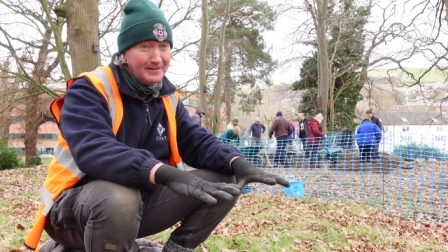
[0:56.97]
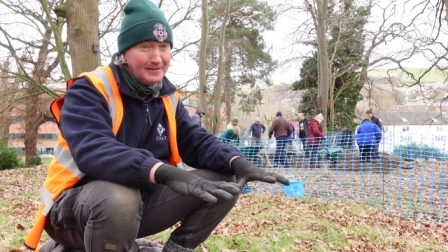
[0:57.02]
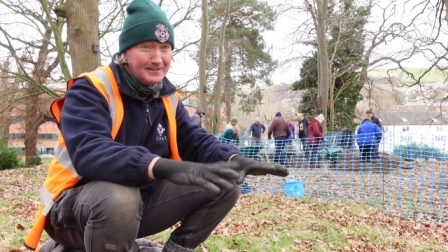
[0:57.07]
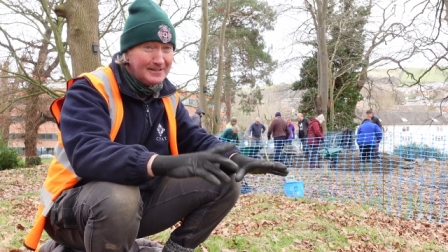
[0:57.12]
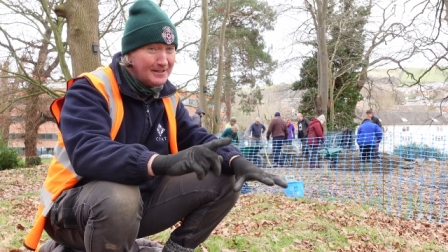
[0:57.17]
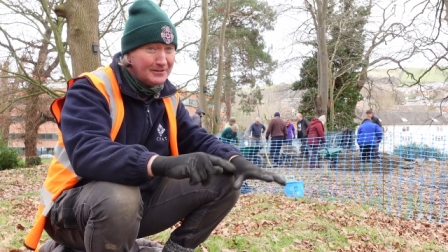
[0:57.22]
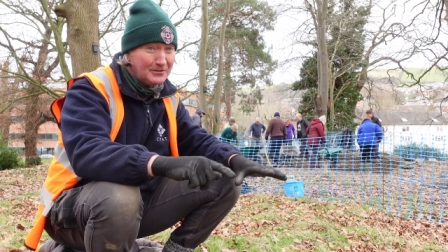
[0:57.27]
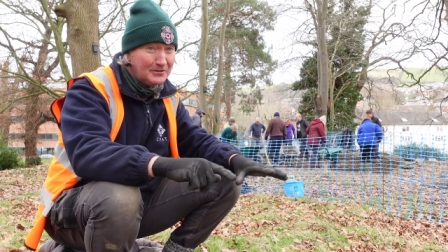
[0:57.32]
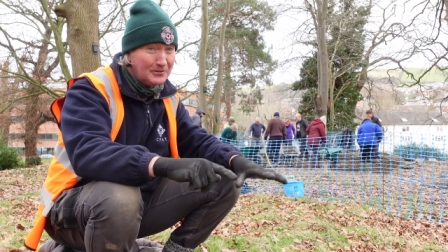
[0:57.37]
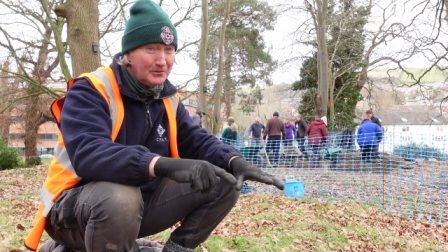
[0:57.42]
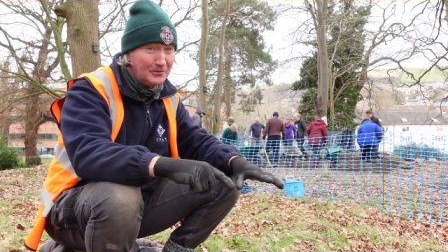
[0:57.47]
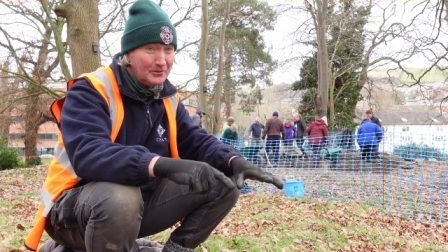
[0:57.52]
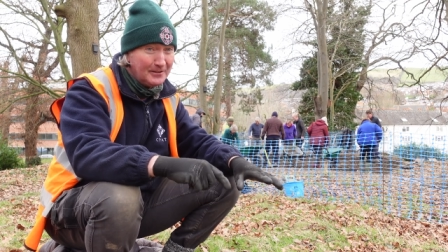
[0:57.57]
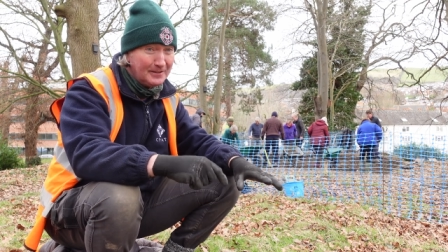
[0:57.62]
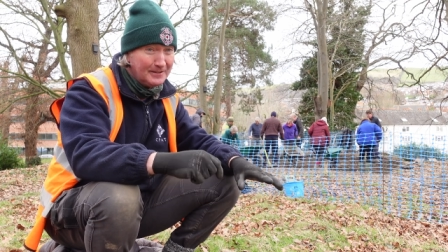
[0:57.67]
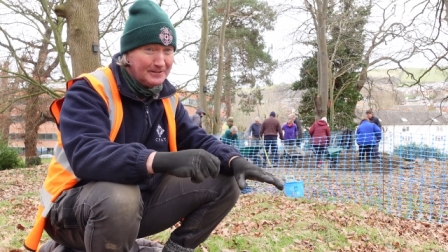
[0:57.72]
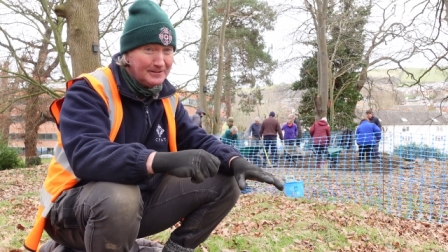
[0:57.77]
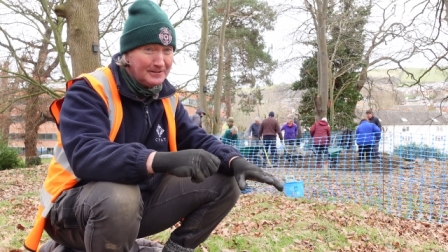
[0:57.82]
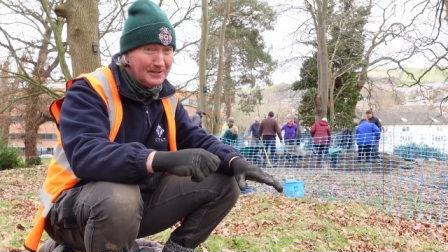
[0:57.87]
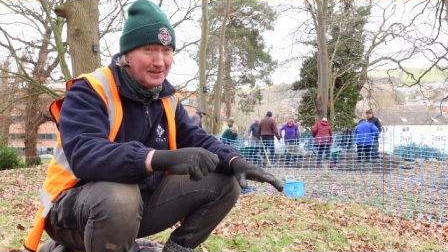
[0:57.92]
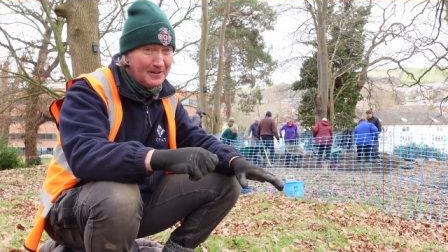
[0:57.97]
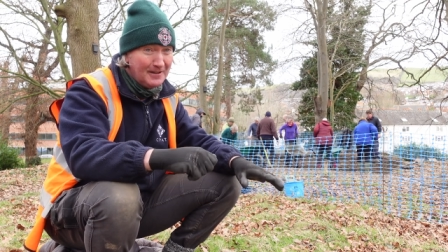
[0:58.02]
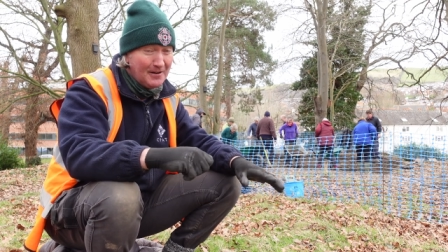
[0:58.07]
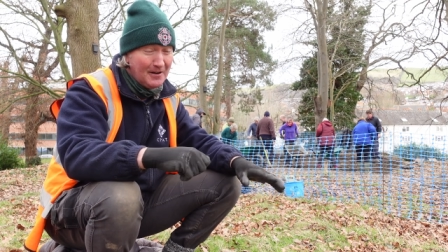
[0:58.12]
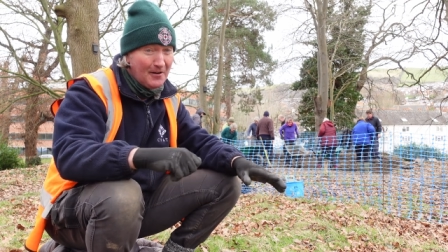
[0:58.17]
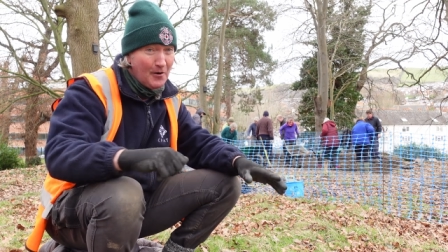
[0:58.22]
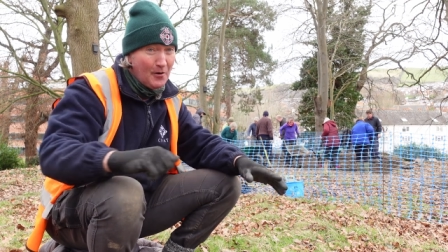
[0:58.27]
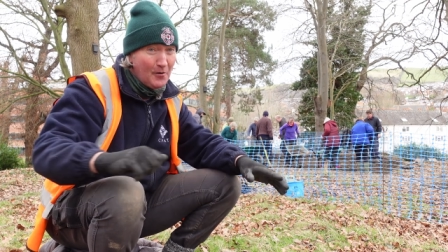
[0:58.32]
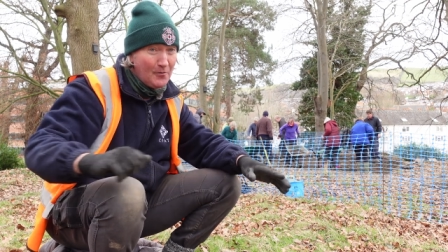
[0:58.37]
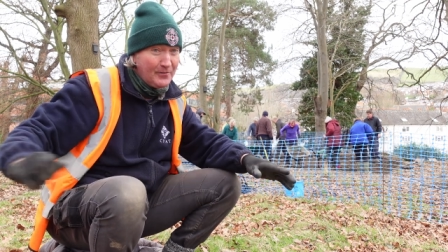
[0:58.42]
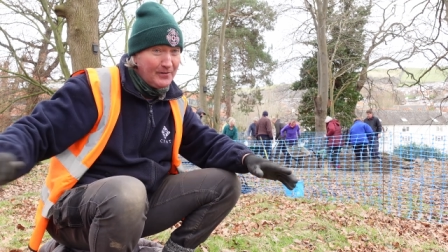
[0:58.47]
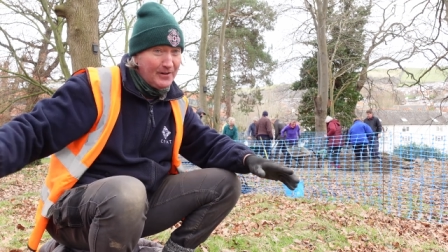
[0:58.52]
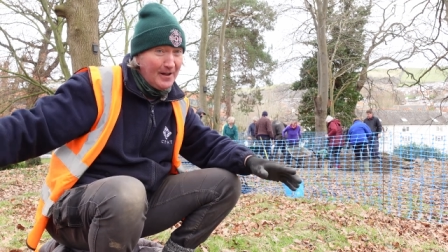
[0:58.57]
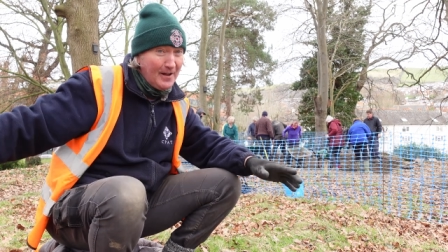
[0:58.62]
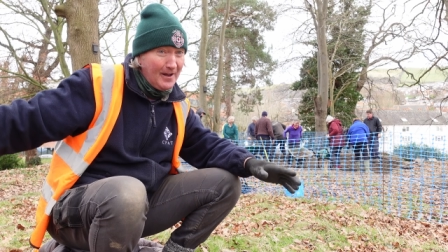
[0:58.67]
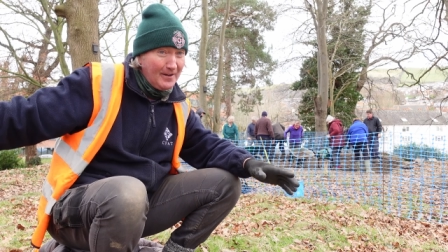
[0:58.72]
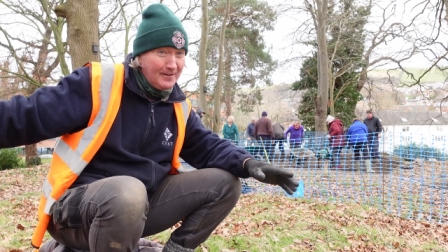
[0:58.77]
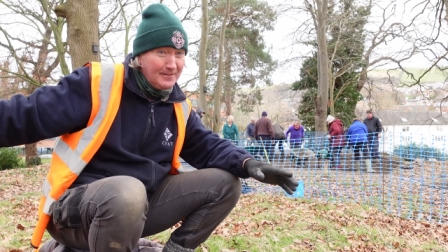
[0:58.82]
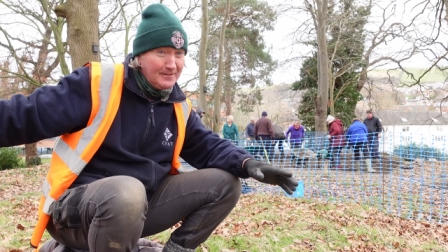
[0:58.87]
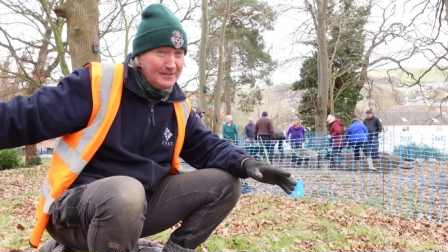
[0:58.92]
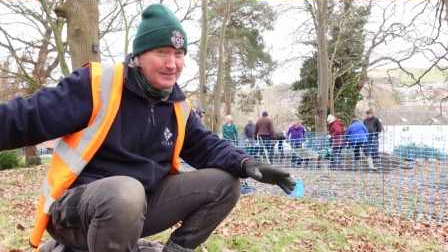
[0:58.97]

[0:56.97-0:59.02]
The tennis court is over there,